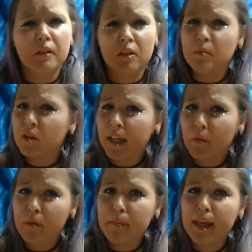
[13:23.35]
communicate
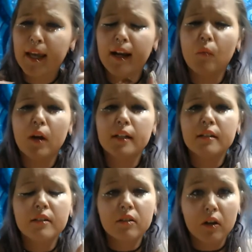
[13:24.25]
with me, and I wanted to
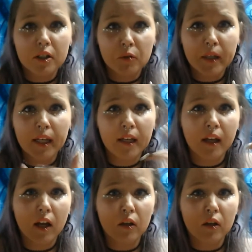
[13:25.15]
start doing